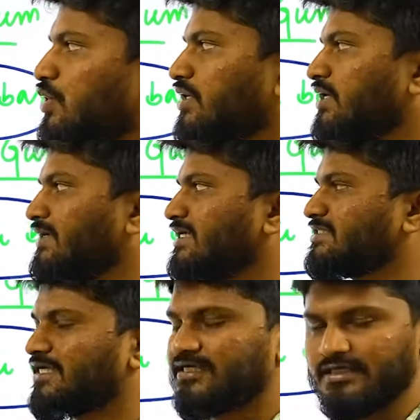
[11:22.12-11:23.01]
are correct, and
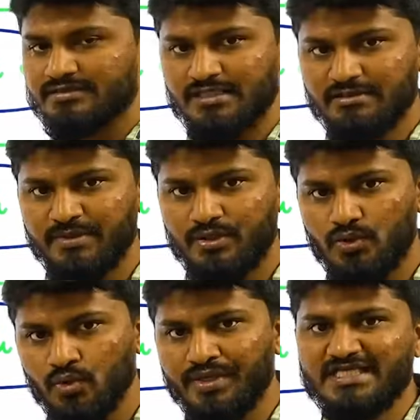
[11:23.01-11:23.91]
statement
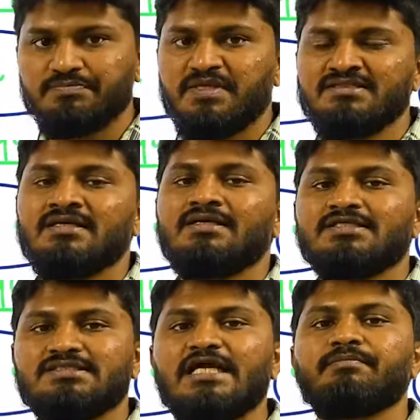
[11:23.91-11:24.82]
2 explains
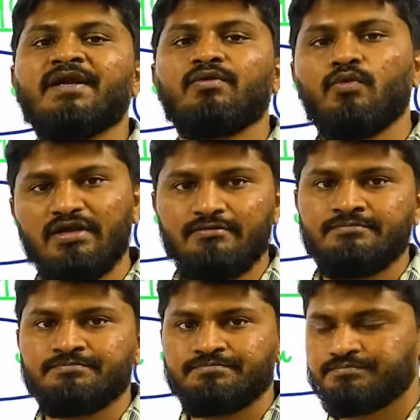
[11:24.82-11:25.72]
statement 1.
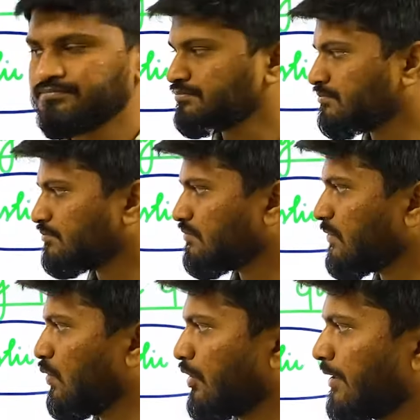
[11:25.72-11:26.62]

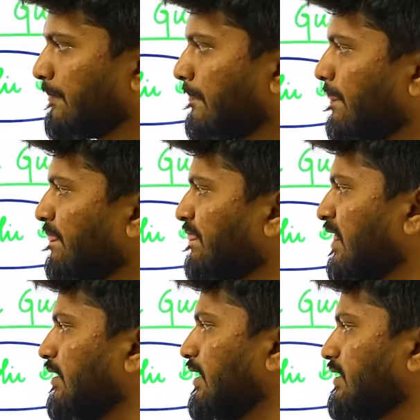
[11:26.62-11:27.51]
Okay,
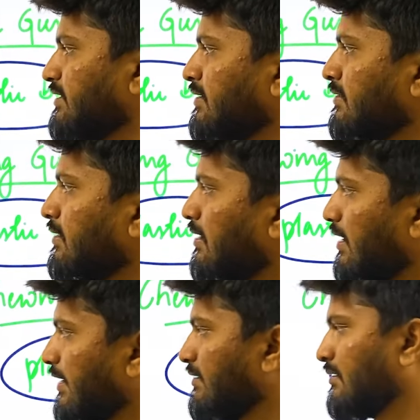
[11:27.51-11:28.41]
and then
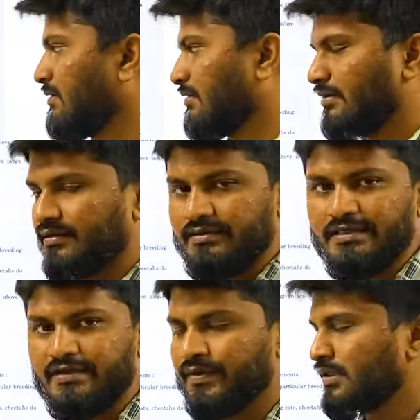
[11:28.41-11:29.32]
again
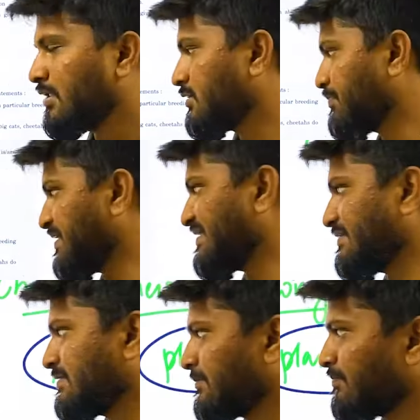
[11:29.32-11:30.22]
dealing with
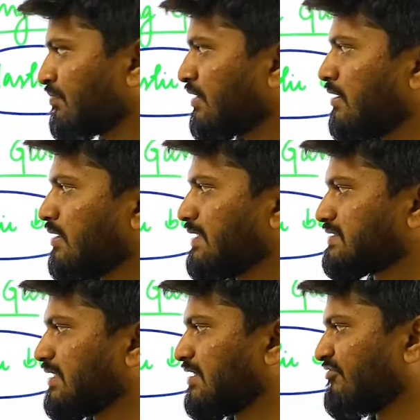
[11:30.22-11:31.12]
species,
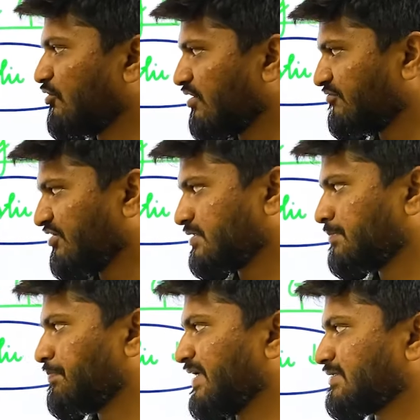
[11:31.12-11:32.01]
consider the following
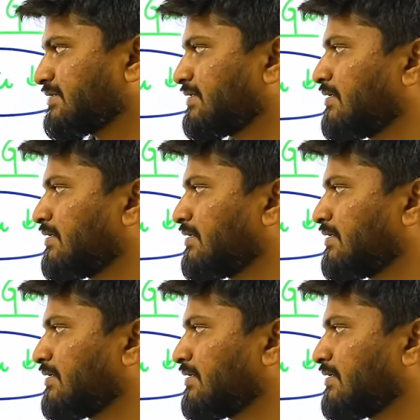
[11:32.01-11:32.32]
pairs.